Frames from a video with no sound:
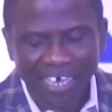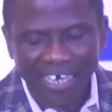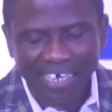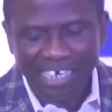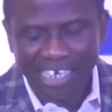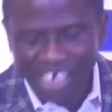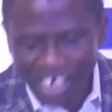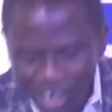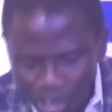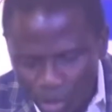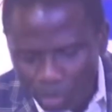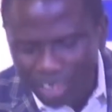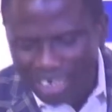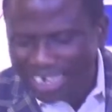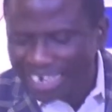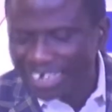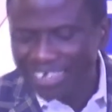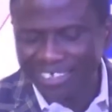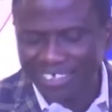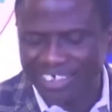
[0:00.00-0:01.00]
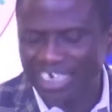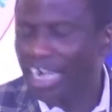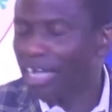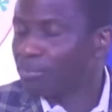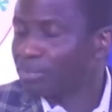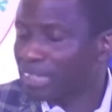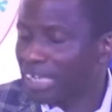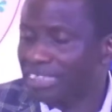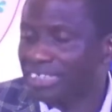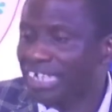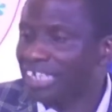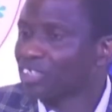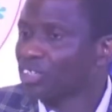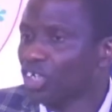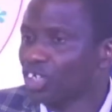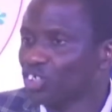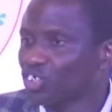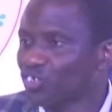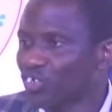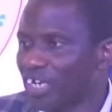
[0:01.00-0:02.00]
New King James that I
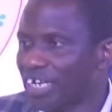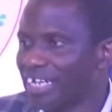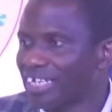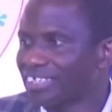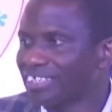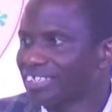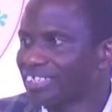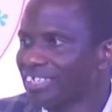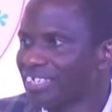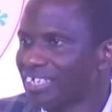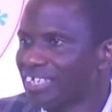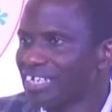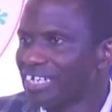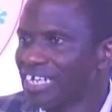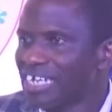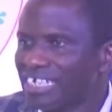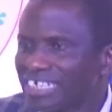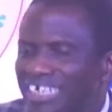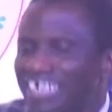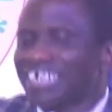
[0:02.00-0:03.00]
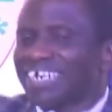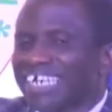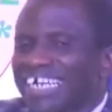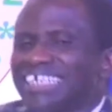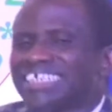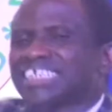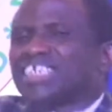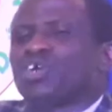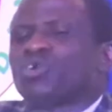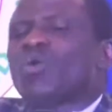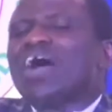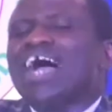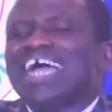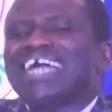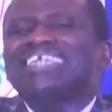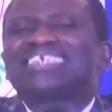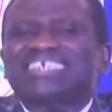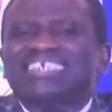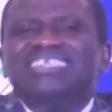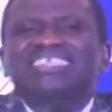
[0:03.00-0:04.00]
just read, the reason why
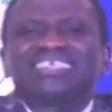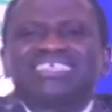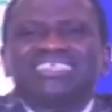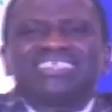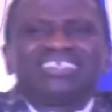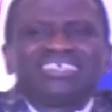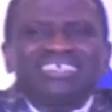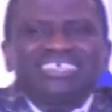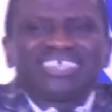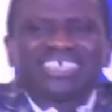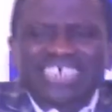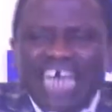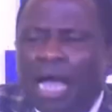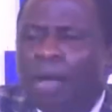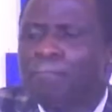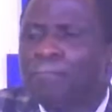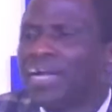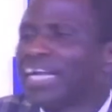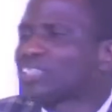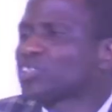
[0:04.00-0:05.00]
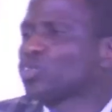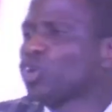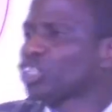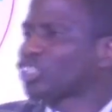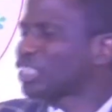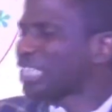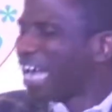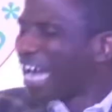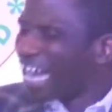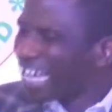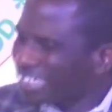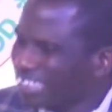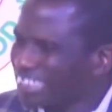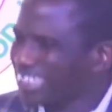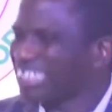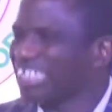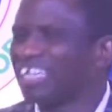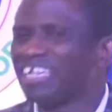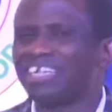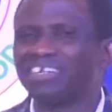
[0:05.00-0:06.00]
Jabez was
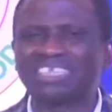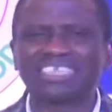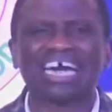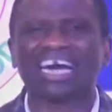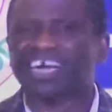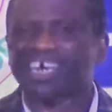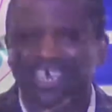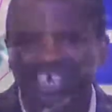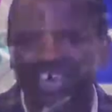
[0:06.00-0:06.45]
asking that